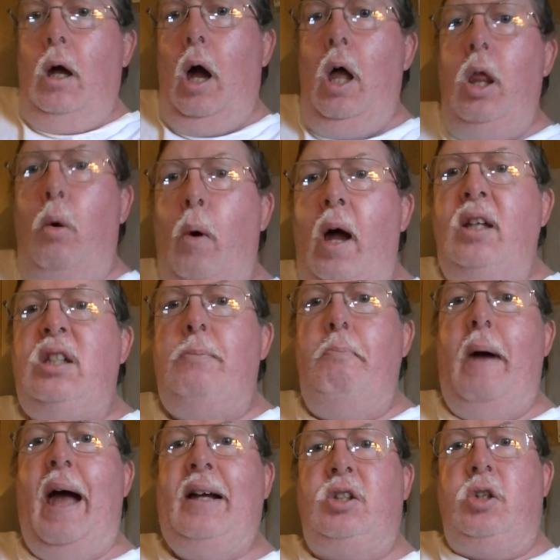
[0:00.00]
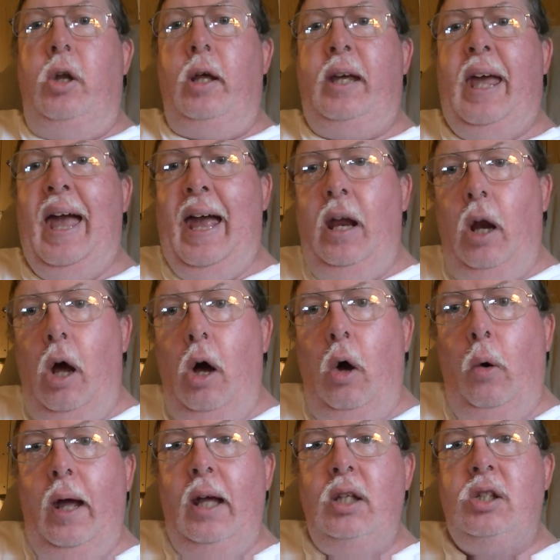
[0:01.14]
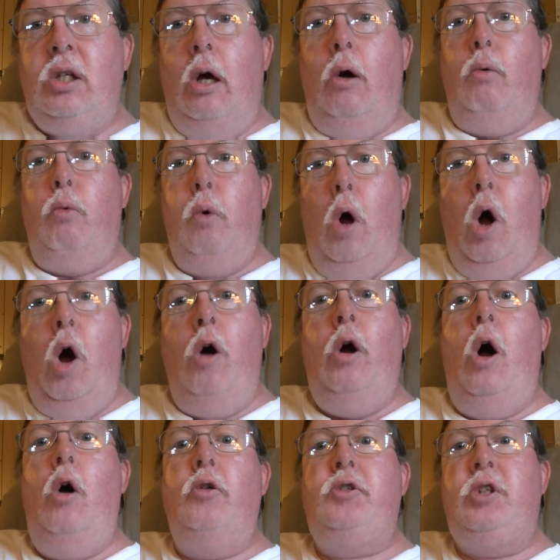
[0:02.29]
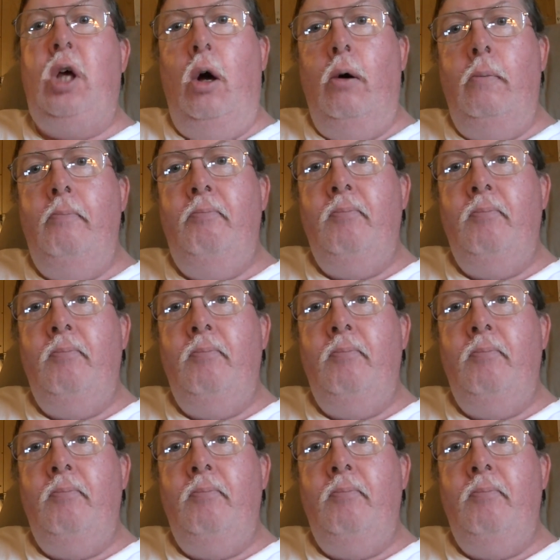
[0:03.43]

Otherwise, Max Lucado is wrong also.